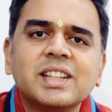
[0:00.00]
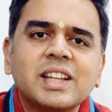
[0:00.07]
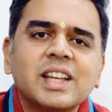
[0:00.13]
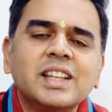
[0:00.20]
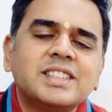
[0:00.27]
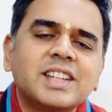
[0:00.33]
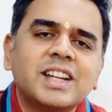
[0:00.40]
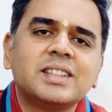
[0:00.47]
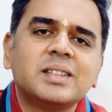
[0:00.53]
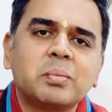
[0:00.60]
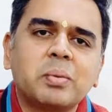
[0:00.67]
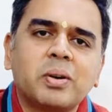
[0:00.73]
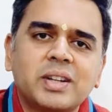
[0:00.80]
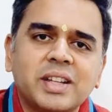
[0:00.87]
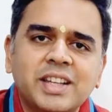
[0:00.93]
inside the
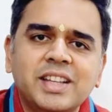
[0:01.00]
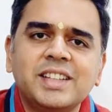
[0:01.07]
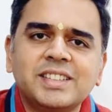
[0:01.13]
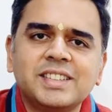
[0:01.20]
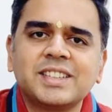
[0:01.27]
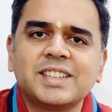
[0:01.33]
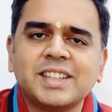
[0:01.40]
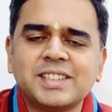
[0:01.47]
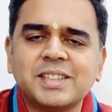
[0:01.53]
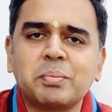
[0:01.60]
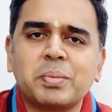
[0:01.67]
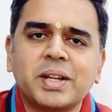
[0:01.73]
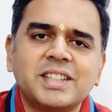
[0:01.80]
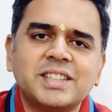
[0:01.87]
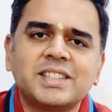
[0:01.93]
pot, he is
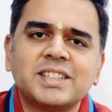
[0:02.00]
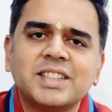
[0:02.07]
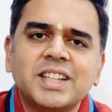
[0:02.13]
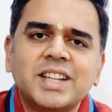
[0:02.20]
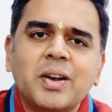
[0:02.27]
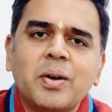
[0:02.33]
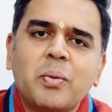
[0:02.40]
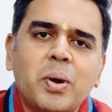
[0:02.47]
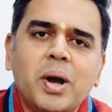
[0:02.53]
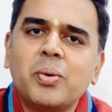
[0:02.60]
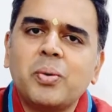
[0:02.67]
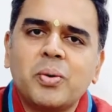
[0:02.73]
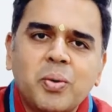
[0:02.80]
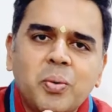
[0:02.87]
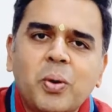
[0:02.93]
surprised.
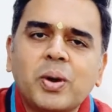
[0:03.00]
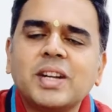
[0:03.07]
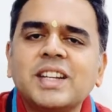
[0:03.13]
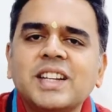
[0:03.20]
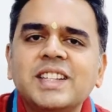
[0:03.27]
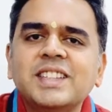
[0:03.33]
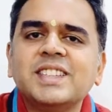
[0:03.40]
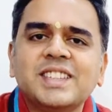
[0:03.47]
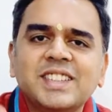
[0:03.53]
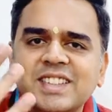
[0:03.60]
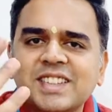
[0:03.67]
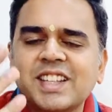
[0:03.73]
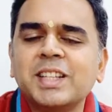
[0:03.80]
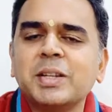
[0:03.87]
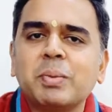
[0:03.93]
Wow, what a
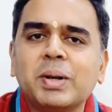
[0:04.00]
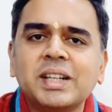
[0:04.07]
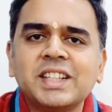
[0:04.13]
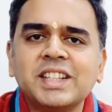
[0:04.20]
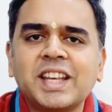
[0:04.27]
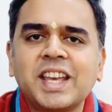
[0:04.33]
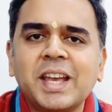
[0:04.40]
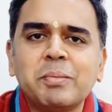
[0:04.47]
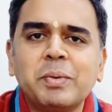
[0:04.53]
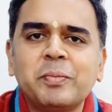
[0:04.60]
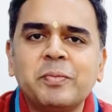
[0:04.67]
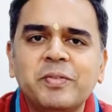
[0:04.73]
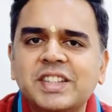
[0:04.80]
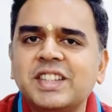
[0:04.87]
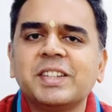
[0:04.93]
reason Dhadhipandan came
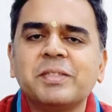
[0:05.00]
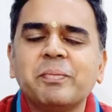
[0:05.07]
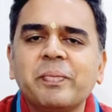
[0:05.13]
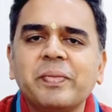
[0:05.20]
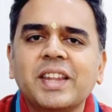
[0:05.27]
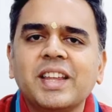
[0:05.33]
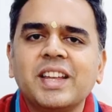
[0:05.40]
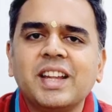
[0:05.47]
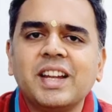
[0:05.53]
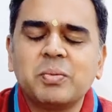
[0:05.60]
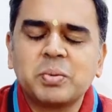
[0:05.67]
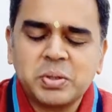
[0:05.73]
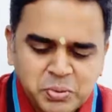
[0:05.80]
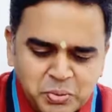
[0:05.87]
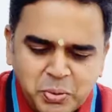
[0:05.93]
up with. It
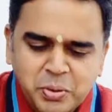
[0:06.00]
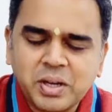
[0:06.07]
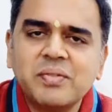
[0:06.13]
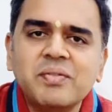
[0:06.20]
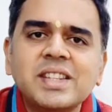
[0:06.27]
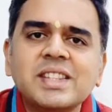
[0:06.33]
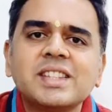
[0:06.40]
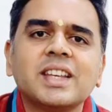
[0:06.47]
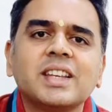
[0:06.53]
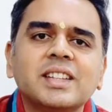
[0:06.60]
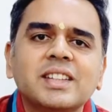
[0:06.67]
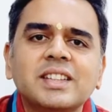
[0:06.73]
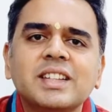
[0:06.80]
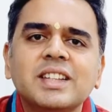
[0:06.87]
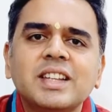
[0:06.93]
was so convincing.
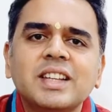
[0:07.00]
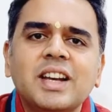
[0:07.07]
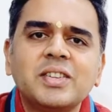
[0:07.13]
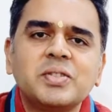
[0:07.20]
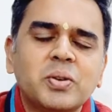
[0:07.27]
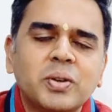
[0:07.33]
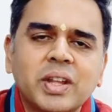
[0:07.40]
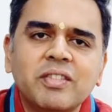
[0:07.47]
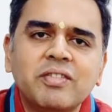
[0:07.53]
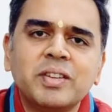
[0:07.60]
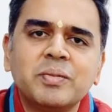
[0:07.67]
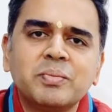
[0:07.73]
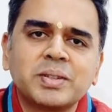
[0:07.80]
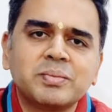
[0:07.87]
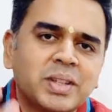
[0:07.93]
I should give
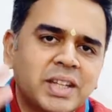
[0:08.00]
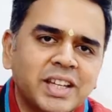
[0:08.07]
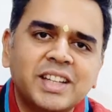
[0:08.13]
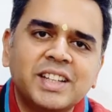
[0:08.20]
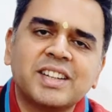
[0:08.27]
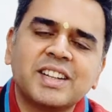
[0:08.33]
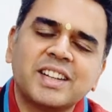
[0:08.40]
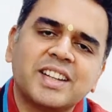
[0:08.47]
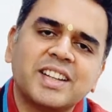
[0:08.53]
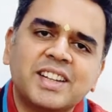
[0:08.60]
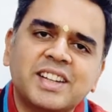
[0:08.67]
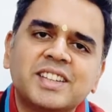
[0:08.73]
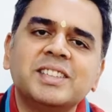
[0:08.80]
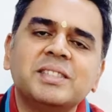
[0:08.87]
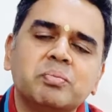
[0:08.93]
him something in
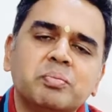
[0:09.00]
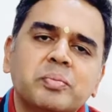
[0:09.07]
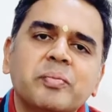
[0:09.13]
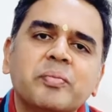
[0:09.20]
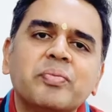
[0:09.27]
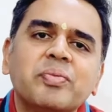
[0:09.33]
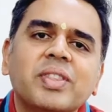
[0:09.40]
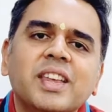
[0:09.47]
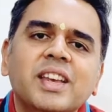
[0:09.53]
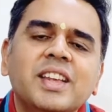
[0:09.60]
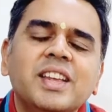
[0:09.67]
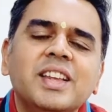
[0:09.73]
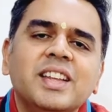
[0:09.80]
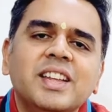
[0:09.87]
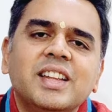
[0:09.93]
return.
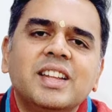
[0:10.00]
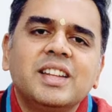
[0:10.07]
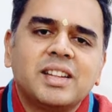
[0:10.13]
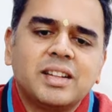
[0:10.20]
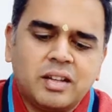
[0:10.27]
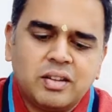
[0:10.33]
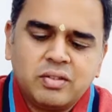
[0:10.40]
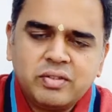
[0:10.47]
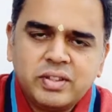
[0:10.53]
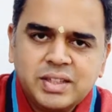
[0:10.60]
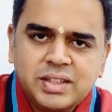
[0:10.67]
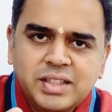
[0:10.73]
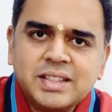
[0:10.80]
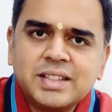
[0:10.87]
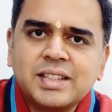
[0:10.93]
Now
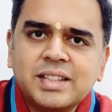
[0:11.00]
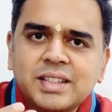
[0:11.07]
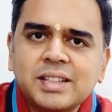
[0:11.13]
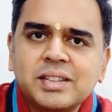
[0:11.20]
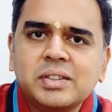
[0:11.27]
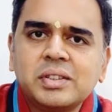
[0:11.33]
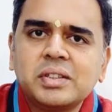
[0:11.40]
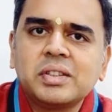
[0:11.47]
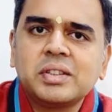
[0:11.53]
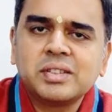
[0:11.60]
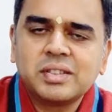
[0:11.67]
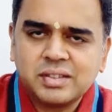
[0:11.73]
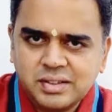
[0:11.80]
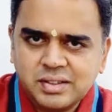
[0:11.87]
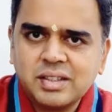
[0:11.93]
with this
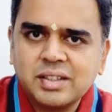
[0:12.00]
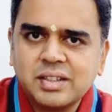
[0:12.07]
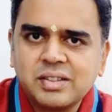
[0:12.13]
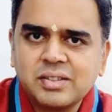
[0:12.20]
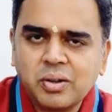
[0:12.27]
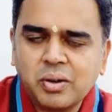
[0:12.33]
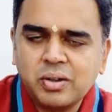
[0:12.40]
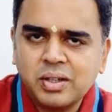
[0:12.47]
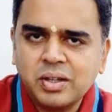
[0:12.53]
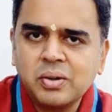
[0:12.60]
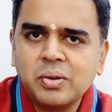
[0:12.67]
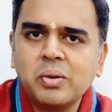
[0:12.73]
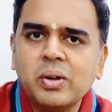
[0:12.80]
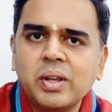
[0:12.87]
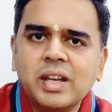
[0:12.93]
thought
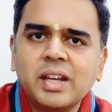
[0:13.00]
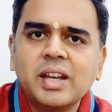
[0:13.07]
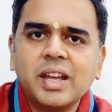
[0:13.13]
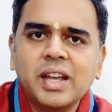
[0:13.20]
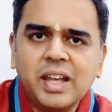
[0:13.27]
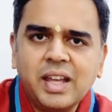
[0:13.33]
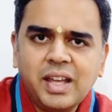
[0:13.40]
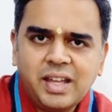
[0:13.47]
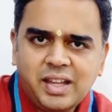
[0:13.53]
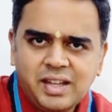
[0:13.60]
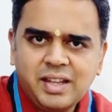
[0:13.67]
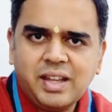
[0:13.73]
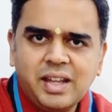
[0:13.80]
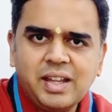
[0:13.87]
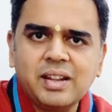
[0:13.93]
going
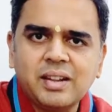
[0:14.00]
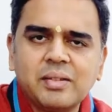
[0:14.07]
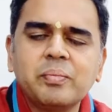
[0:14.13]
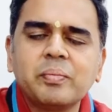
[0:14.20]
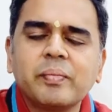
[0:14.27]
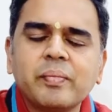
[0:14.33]
in,